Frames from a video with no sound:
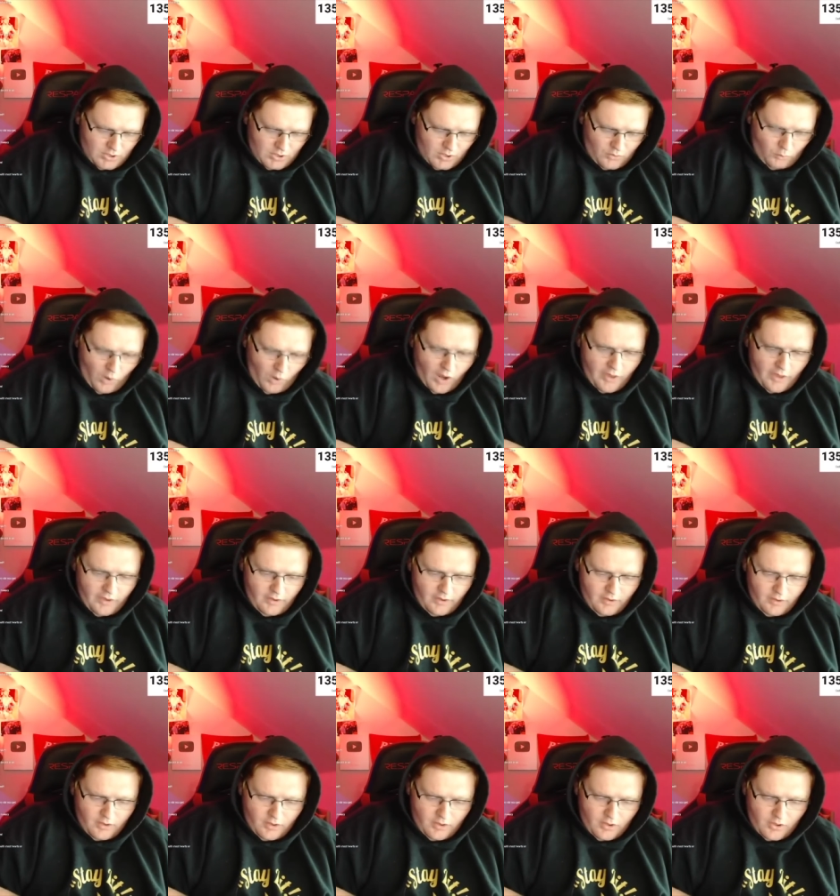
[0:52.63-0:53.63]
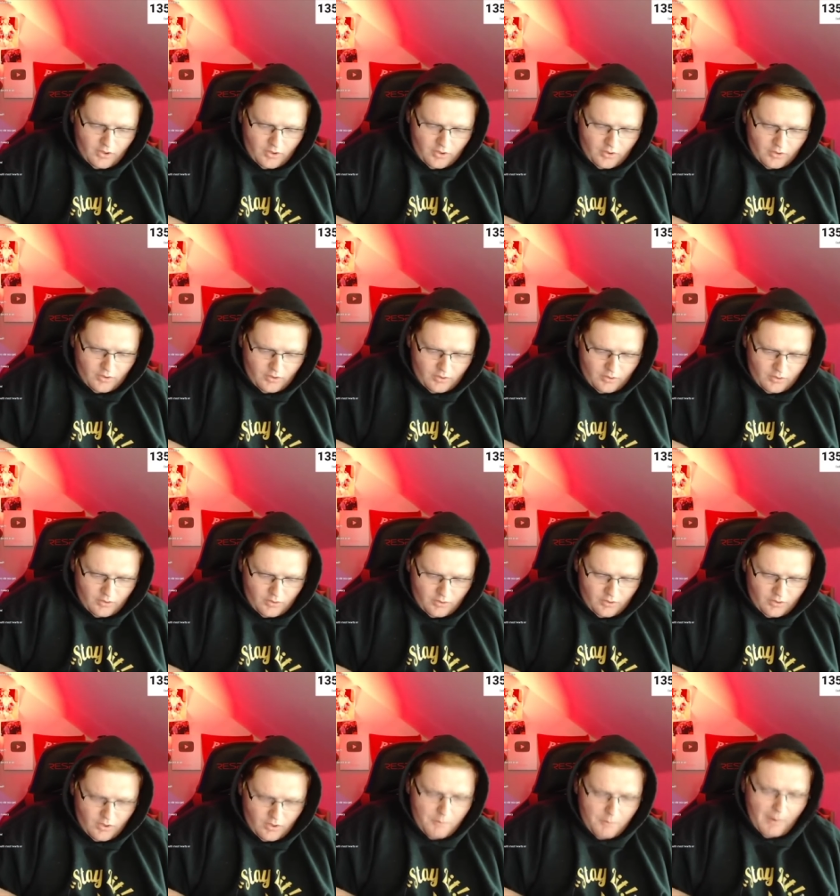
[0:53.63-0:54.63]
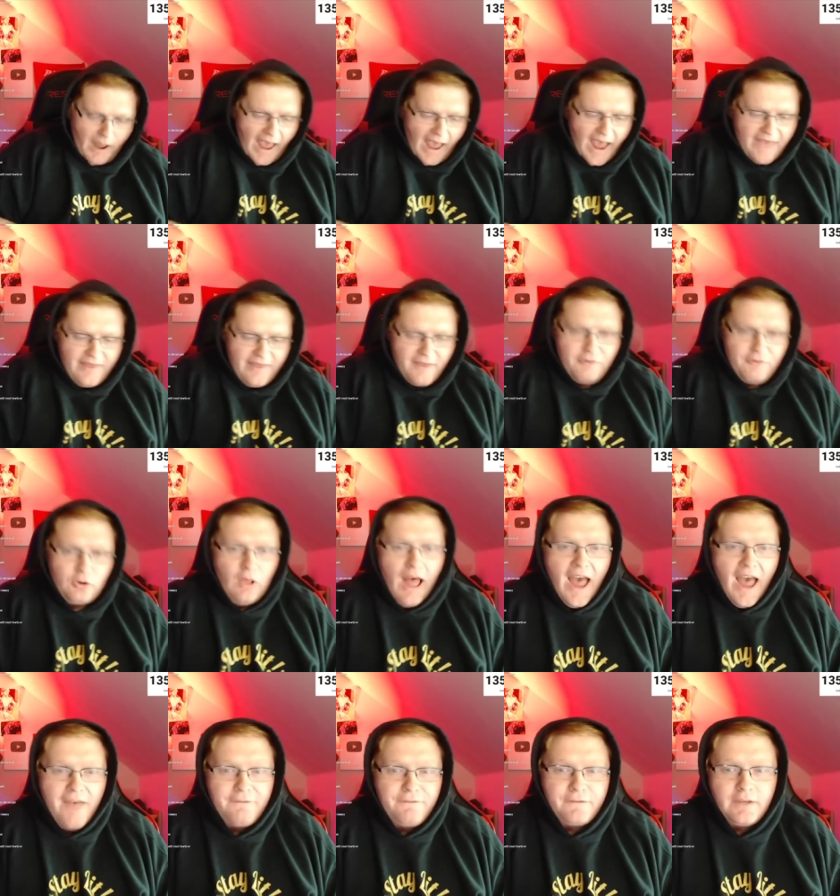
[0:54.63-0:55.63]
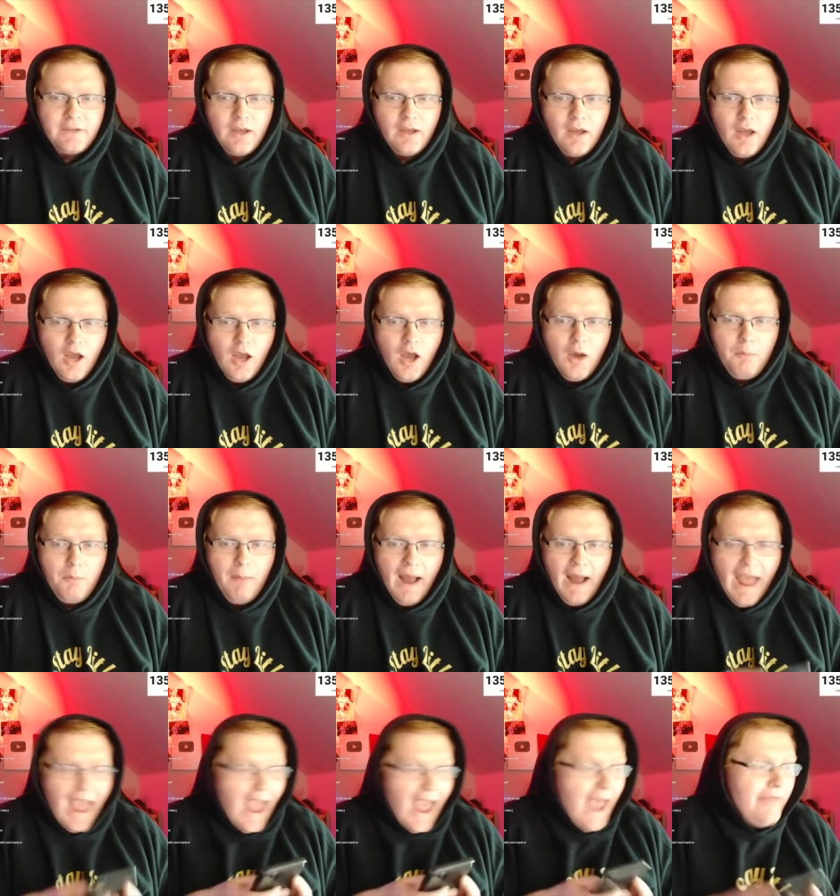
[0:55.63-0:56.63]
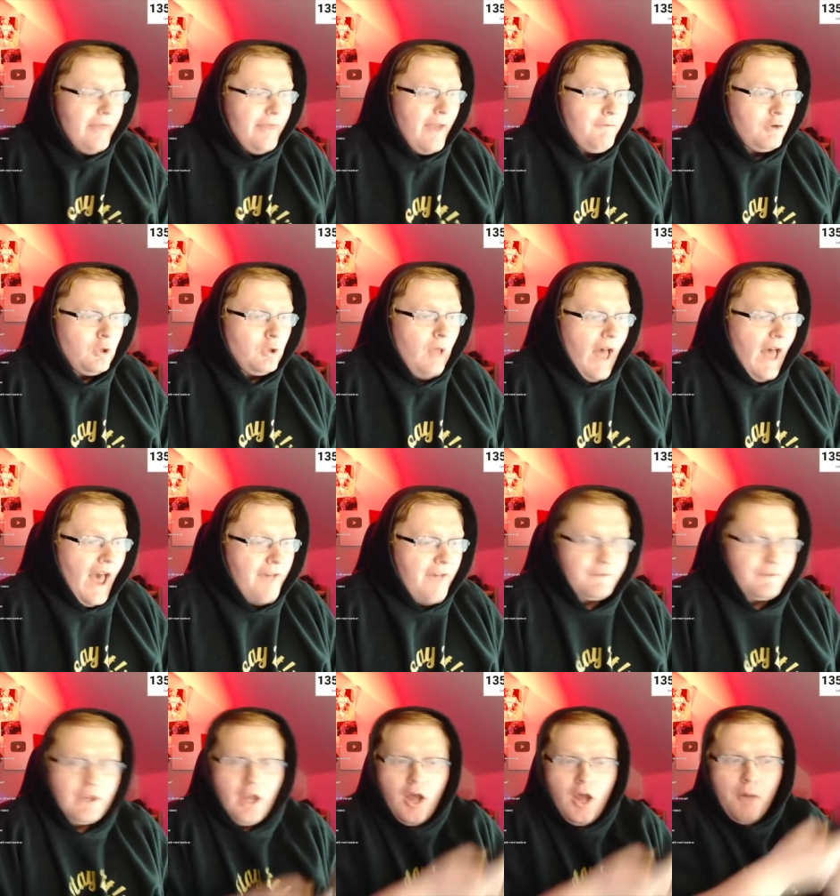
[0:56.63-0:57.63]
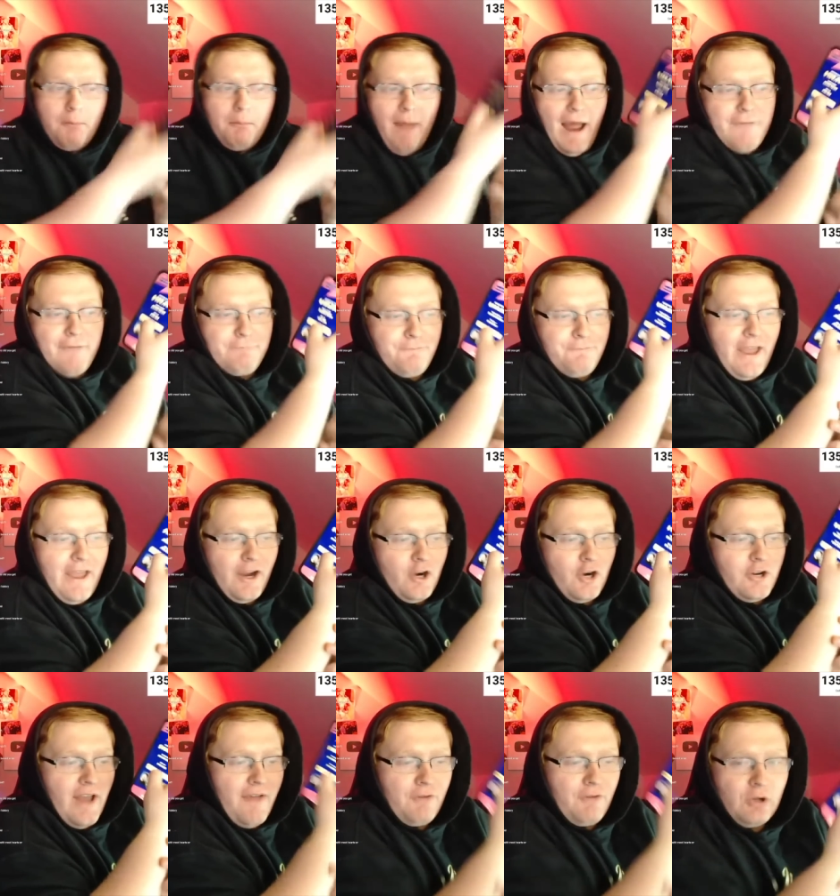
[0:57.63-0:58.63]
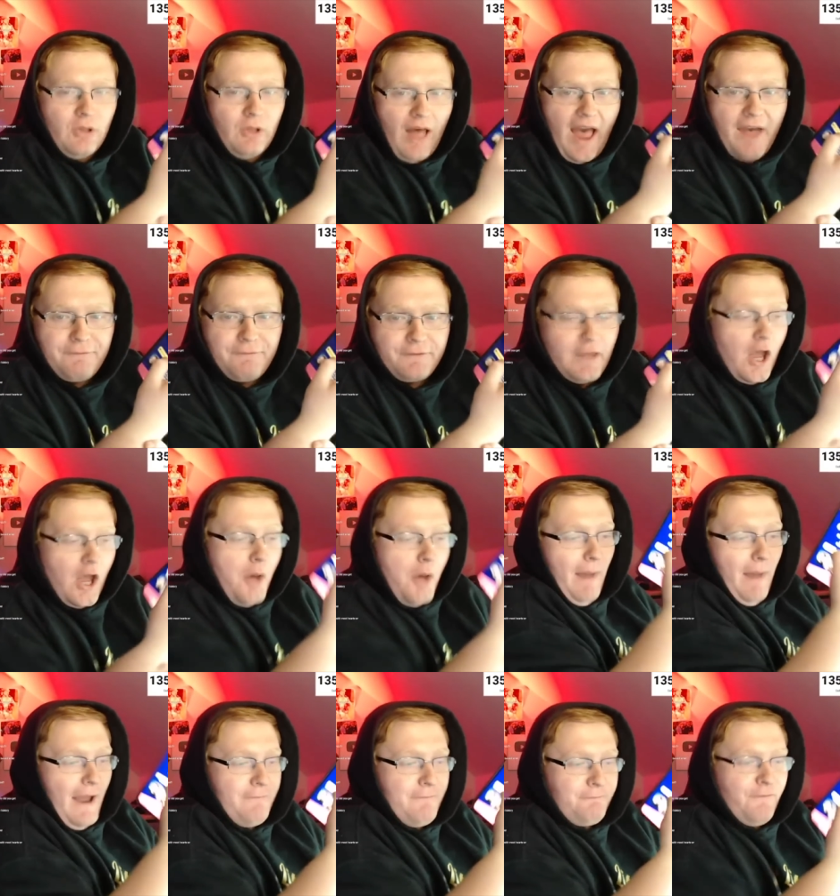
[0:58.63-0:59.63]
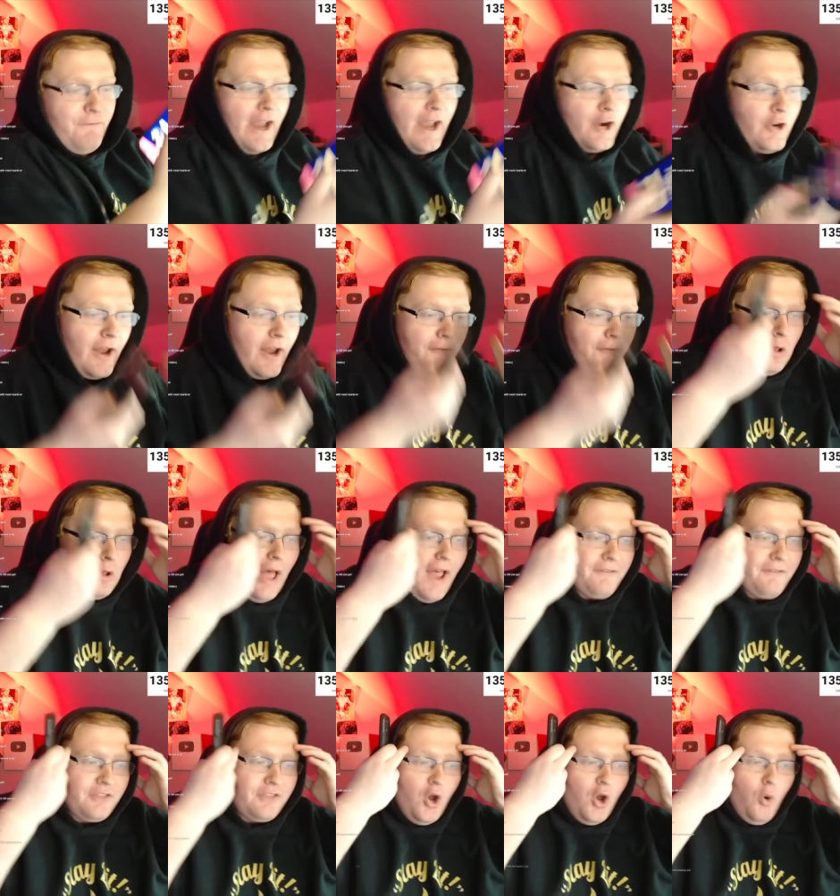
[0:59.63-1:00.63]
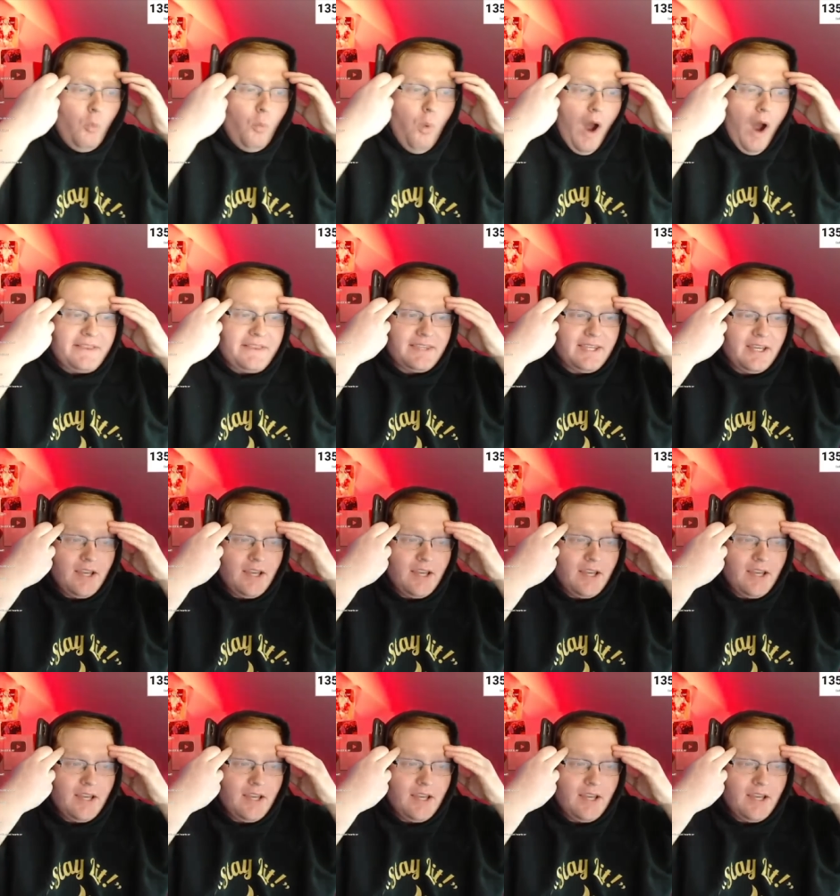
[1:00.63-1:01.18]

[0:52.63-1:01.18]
What? My hand never left! My hand never left! My finger never left! My finger never left! What?